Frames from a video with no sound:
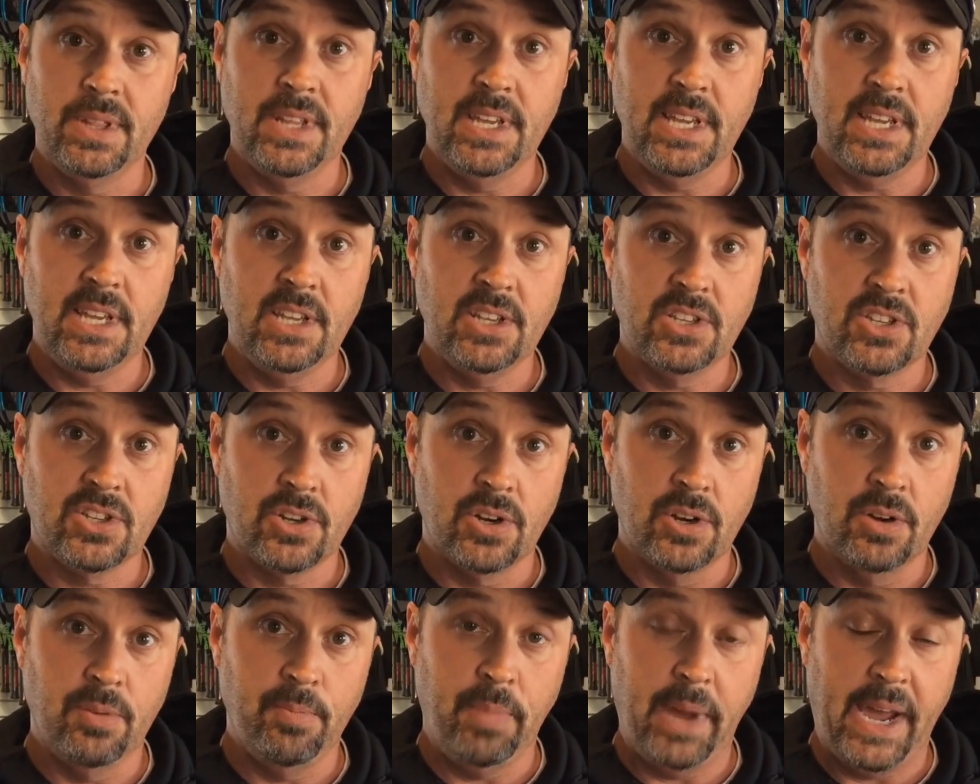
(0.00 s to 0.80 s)
the
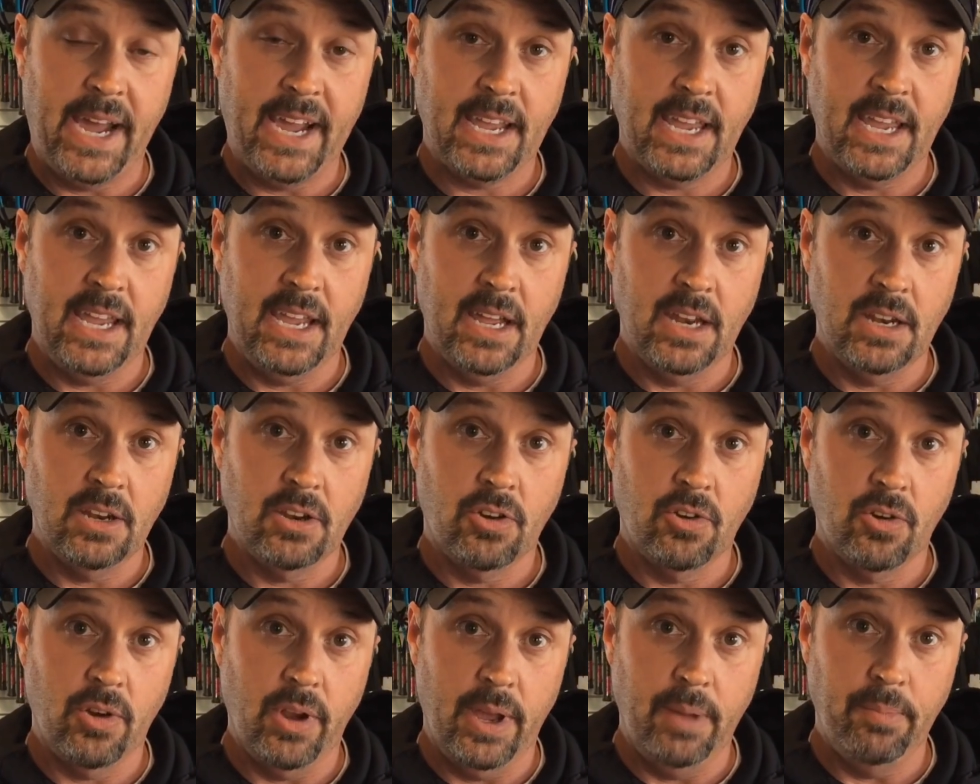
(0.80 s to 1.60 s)
eastern backhand
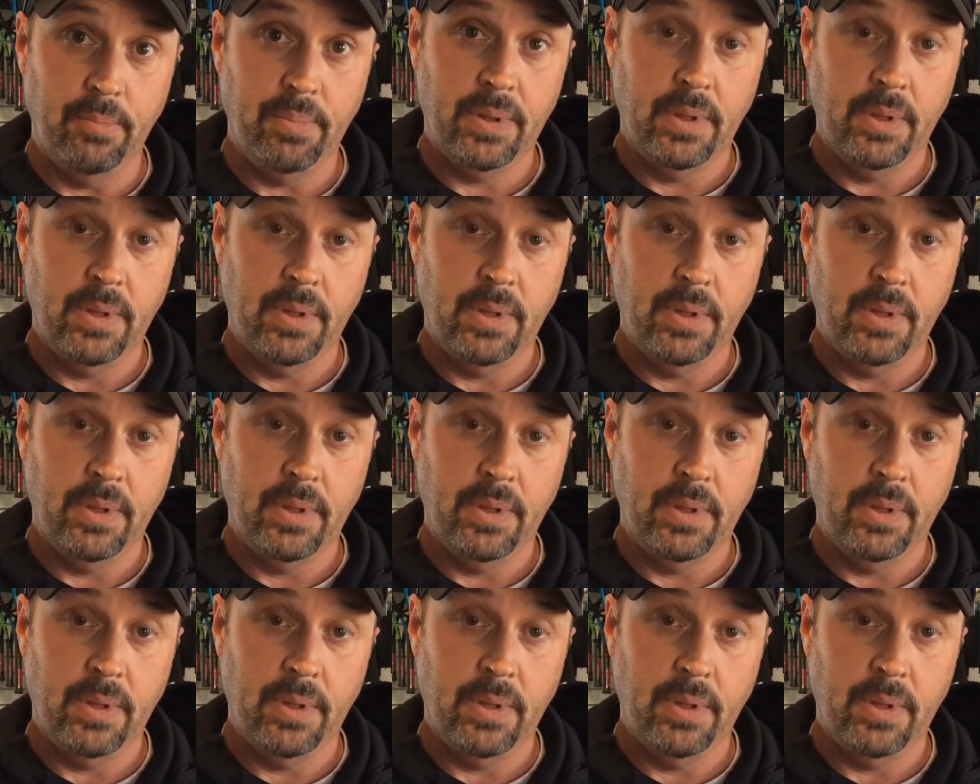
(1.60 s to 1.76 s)
grip.